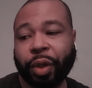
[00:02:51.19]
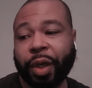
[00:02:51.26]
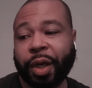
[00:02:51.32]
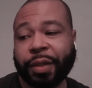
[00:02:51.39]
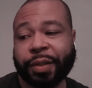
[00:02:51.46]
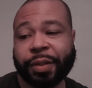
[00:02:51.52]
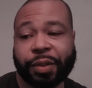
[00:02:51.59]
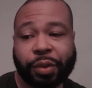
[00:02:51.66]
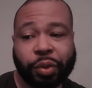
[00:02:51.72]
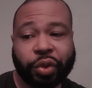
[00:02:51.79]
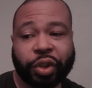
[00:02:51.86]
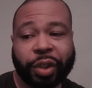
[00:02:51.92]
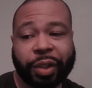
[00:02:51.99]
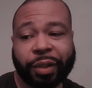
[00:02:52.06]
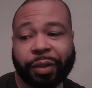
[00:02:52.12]

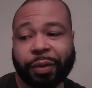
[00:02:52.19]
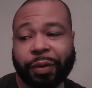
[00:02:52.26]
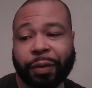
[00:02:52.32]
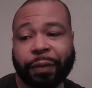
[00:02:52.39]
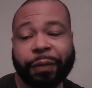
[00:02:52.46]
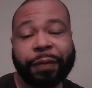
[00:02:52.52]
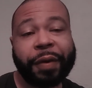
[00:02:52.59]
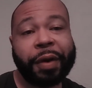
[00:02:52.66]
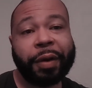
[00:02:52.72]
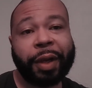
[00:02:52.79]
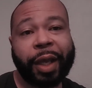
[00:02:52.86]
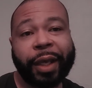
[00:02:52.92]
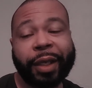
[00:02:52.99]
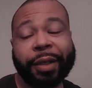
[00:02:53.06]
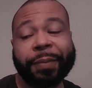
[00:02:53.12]
constitution and you don't feel
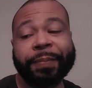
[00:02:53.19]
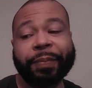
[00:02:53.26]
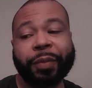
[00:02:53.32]
like,